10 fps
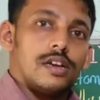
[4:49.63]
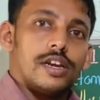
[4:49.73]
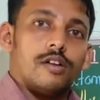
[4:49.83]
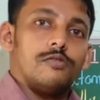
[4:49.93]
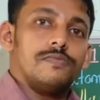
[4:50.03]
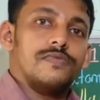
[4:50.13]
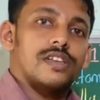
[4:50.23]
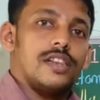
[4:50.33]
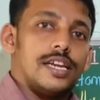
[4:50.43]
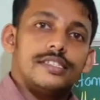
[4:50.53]
Now
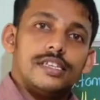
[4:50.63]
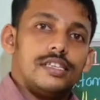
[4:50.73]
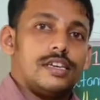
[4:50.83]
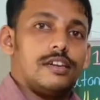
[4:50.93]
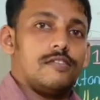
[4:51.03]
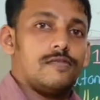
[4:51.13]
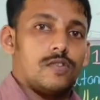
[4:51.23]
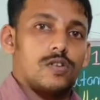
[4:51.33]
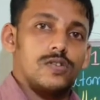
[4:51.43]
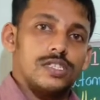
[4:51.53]
let's see the
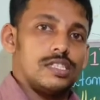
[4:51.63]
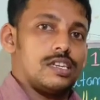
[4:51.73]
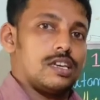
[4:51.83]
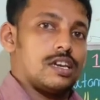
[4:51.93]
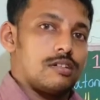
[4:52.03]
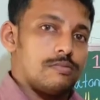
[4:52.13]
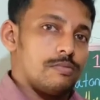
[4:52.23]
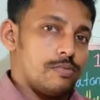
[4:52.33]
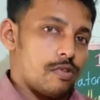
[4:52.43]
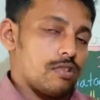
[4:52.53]
photosynthetic
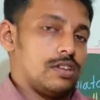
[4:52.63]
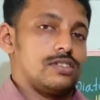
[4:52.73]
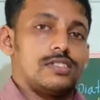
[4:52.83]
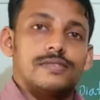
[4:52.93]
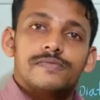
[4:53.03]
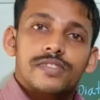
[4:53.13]
protist.